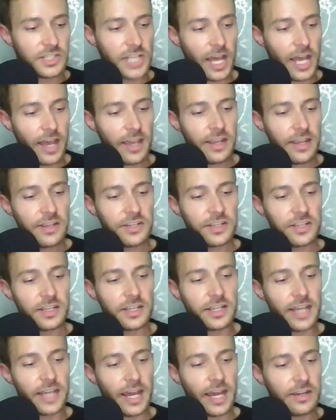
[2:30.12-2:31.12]
Tied,
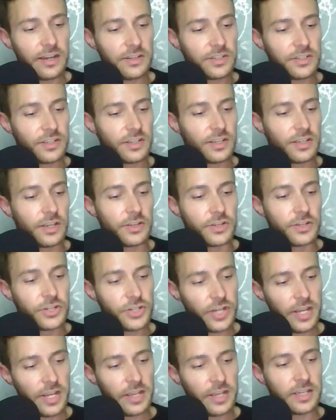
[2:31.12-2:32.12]
gagged, and
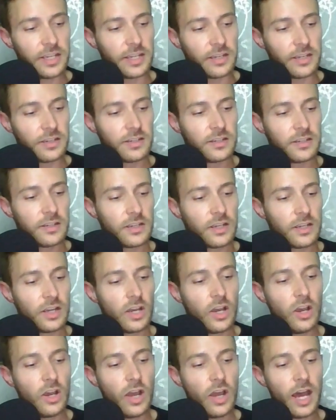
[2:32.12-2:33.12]
shaking,
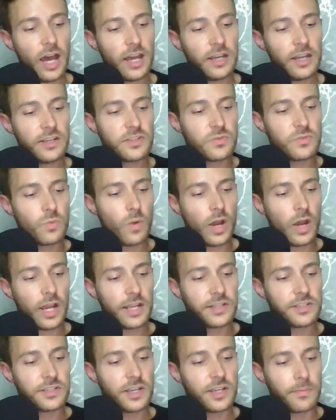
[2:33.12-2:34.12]
her eyes
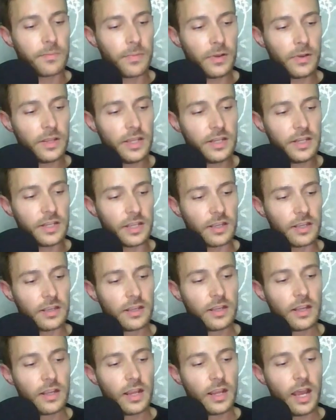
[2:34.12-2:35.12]
white and pleading,
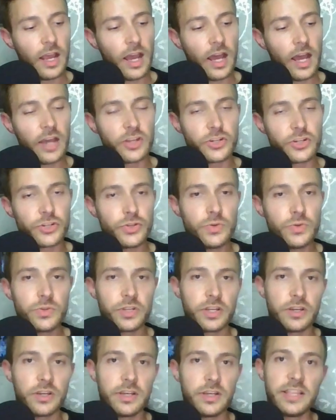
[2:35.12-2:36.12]
I shoot
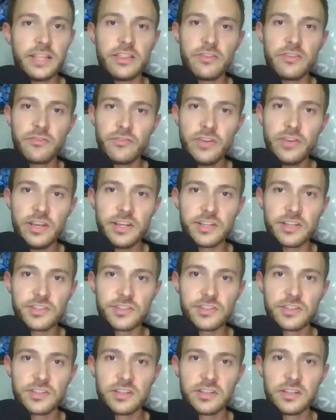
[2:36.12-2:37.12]
her in the
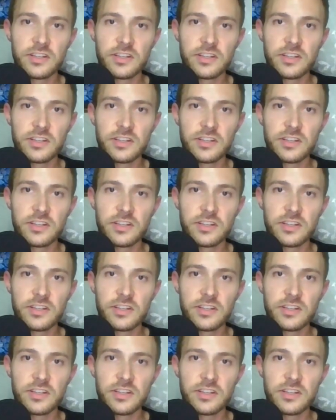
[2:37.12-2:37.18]
face.